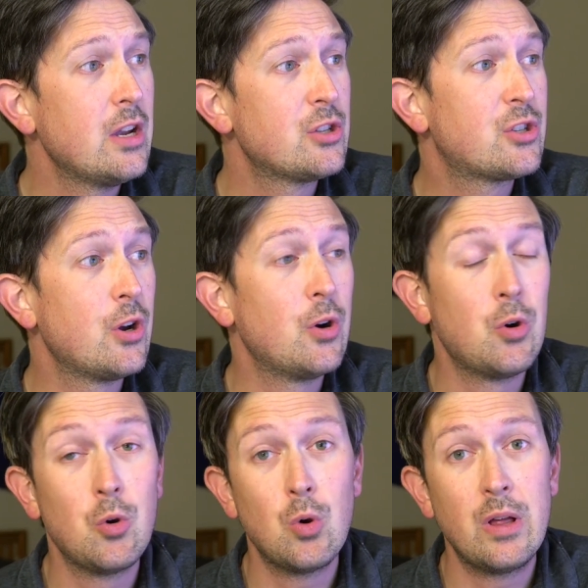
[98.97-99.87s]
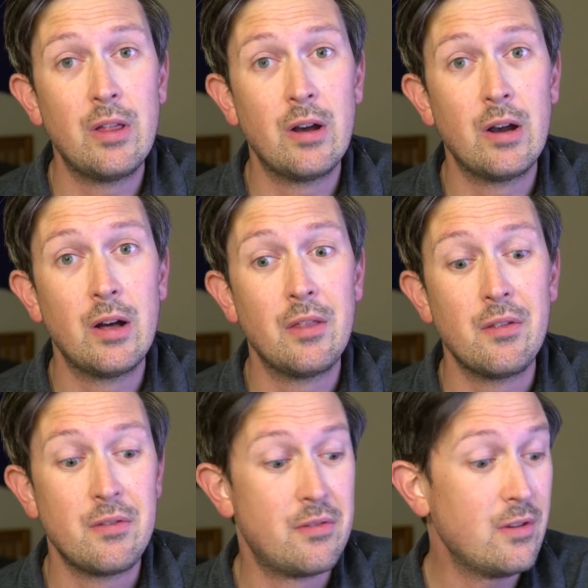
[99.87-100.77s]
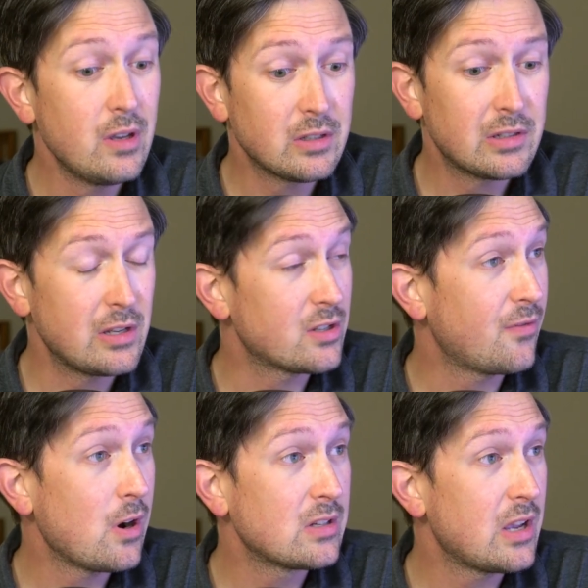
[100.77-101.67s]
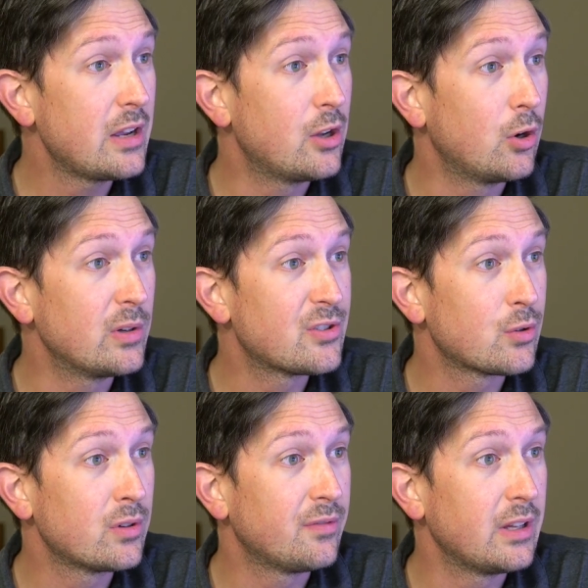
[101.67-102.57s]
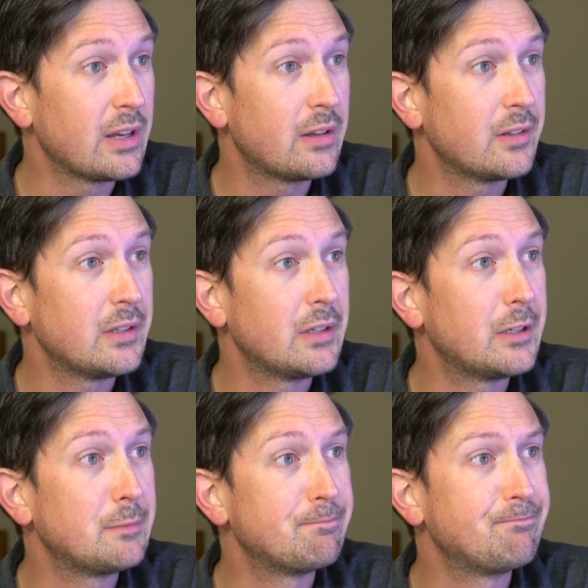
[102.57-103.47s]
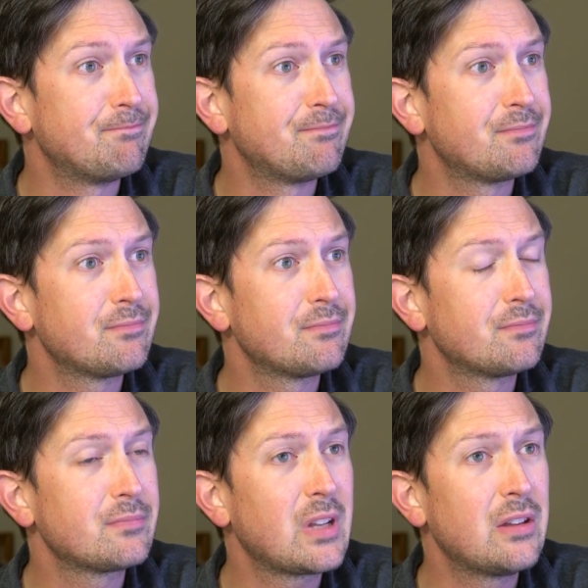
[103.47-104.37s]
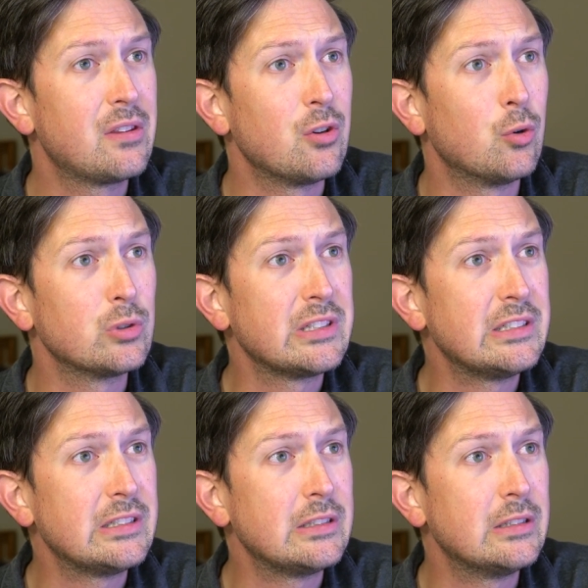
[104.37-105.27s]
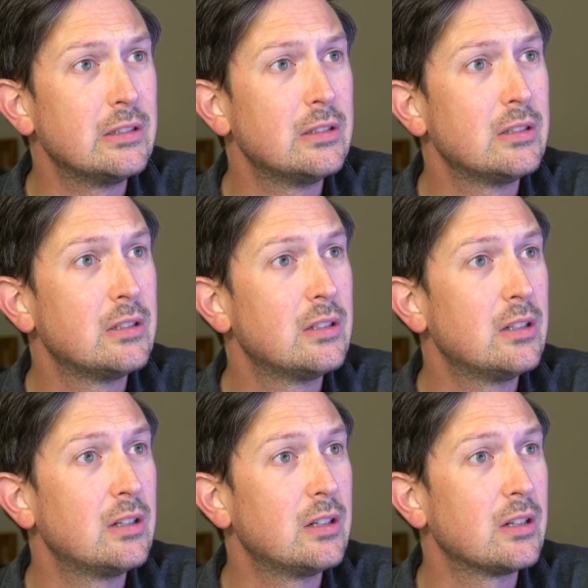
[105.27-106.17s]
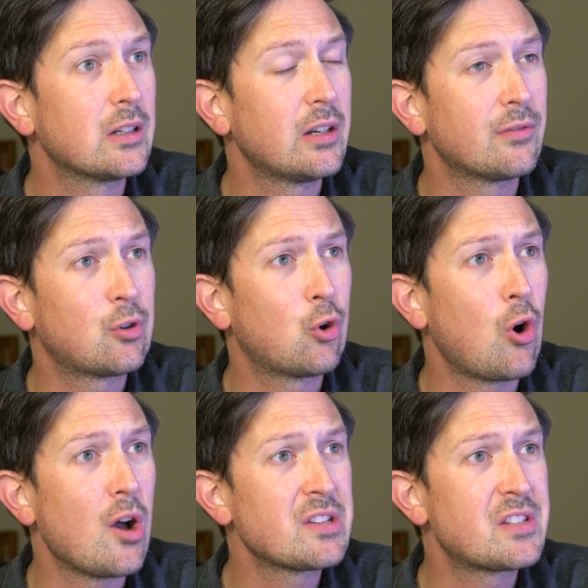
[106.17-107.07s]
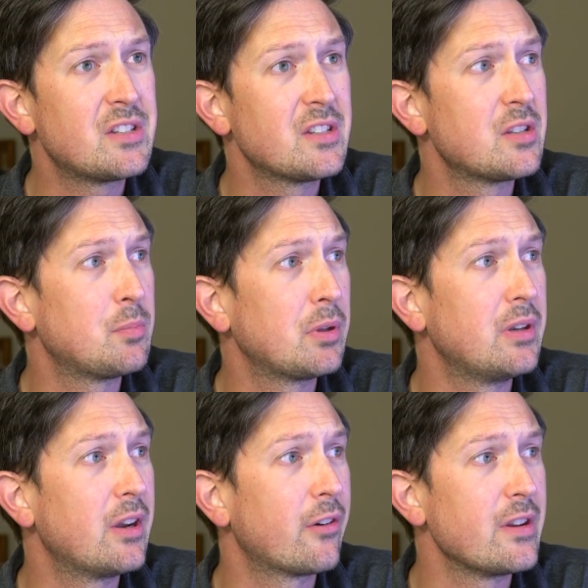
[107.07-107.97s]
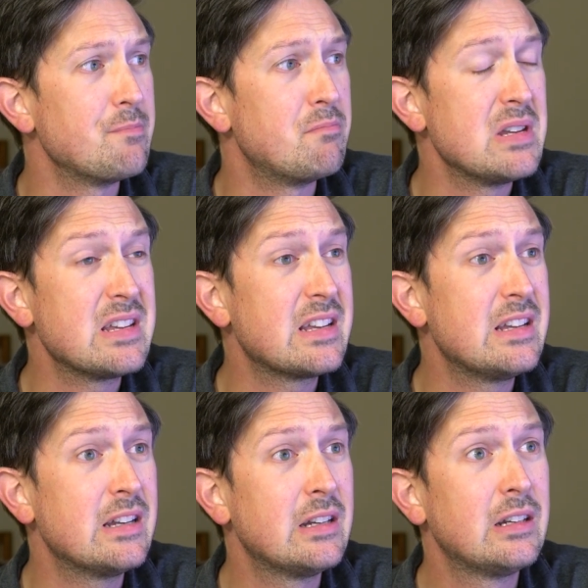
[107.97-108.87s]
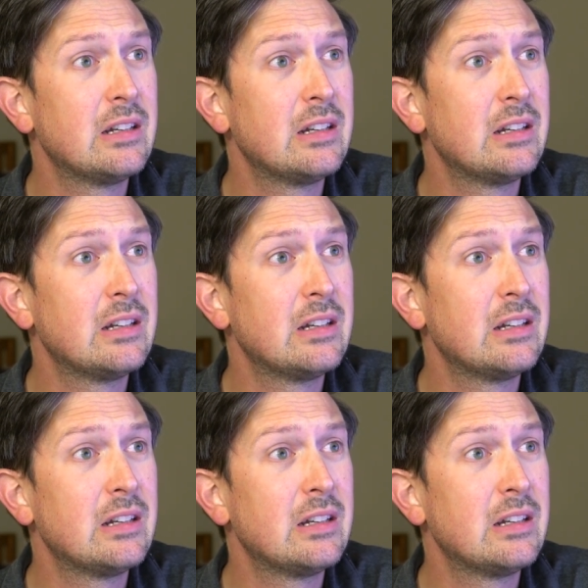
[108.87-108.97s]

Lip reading: So this, as far as I know, is sort of like the only kind of cross-disciplinary big,